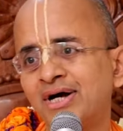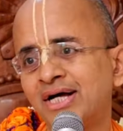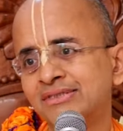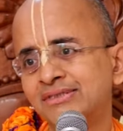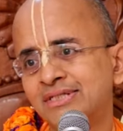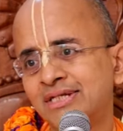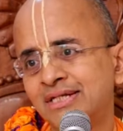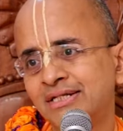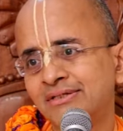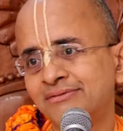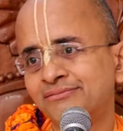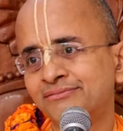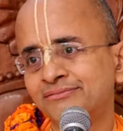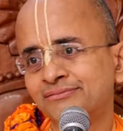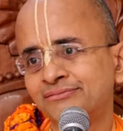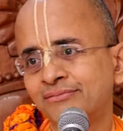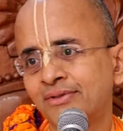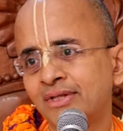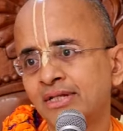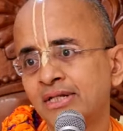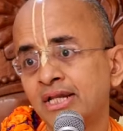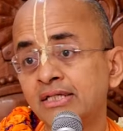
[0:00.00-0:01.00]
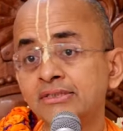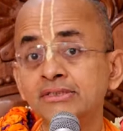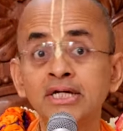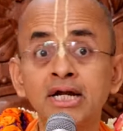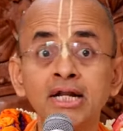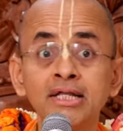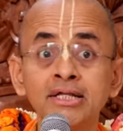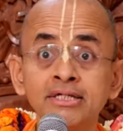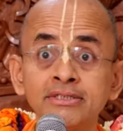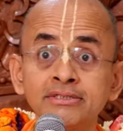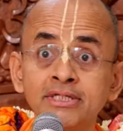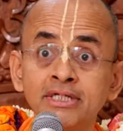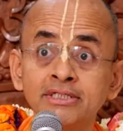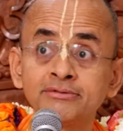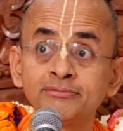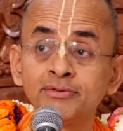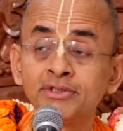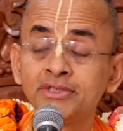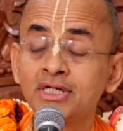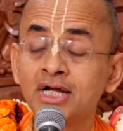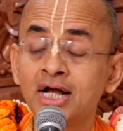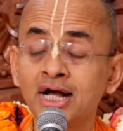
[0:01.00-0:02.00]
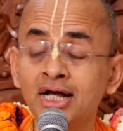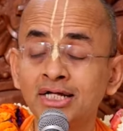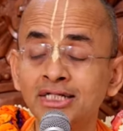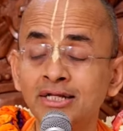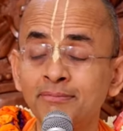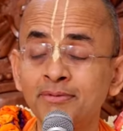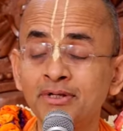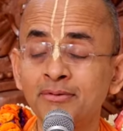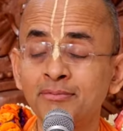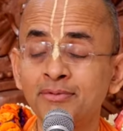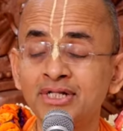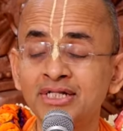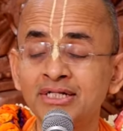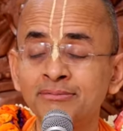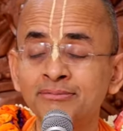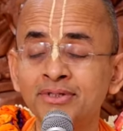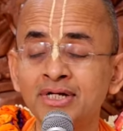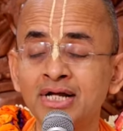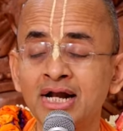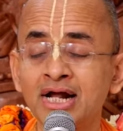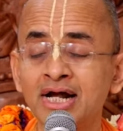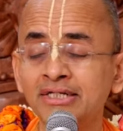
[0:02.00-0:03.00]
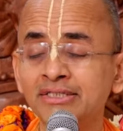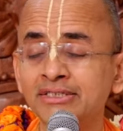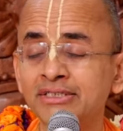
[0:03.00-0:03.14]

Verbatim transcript: fastly? Like Chanakya says, Vishadapyamritam